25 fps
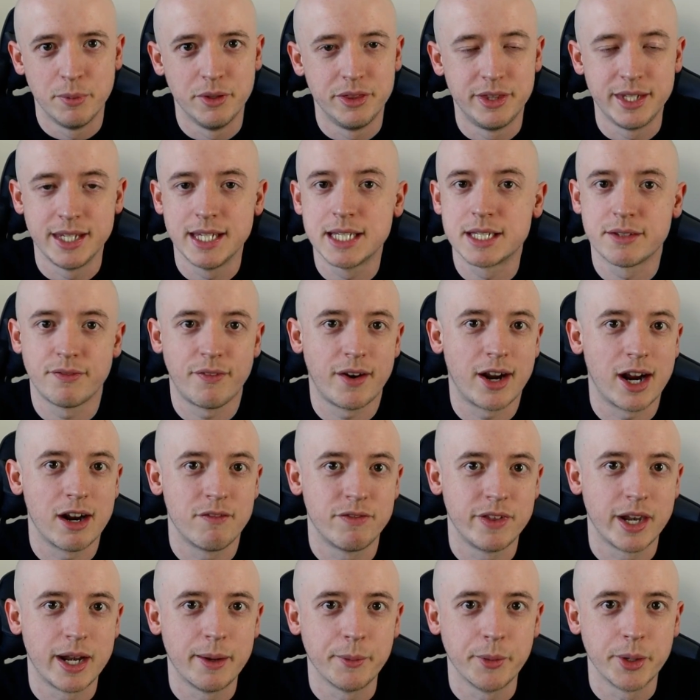but these
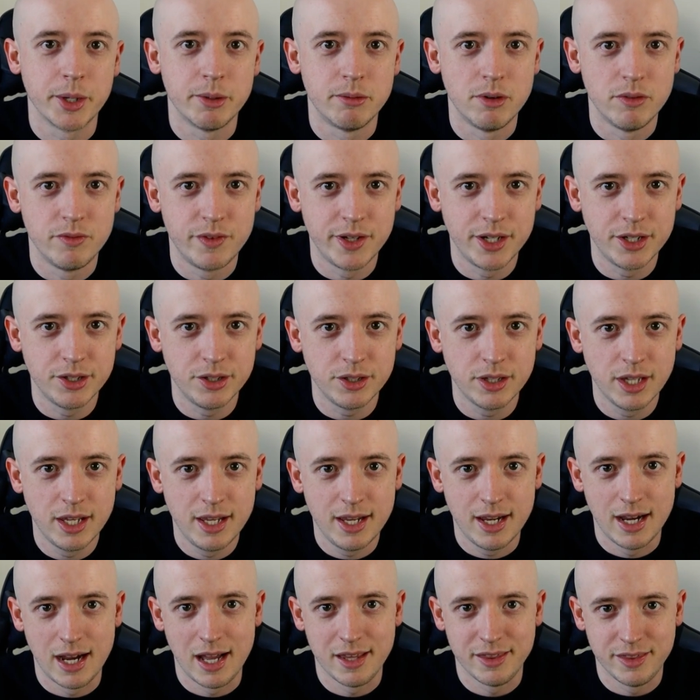five that I'm gonna reveal
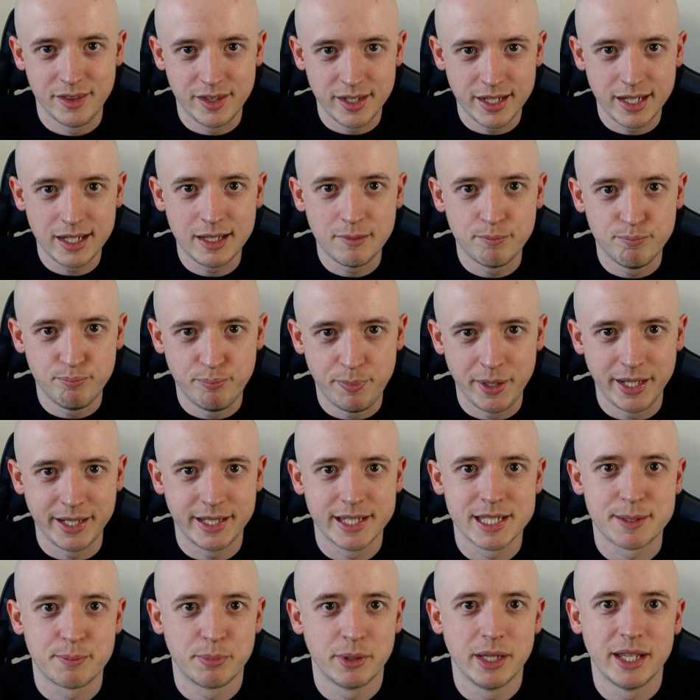are the
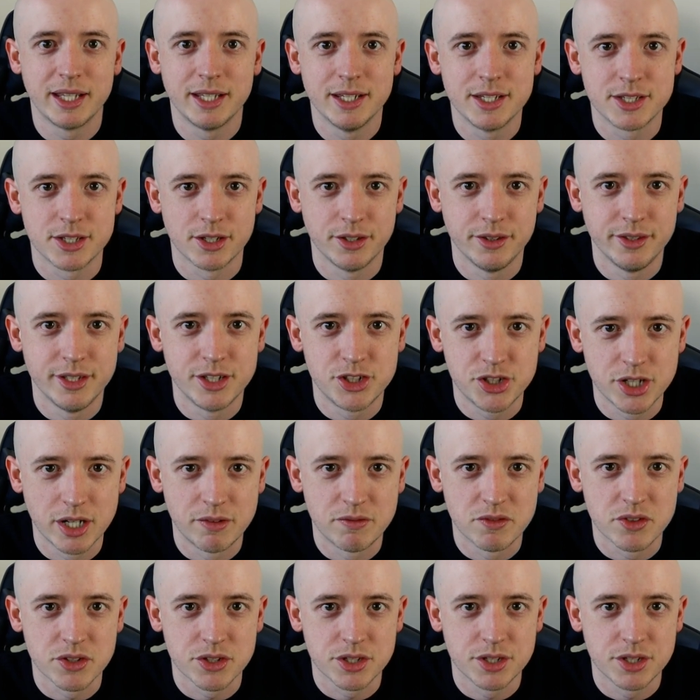biggest players on this general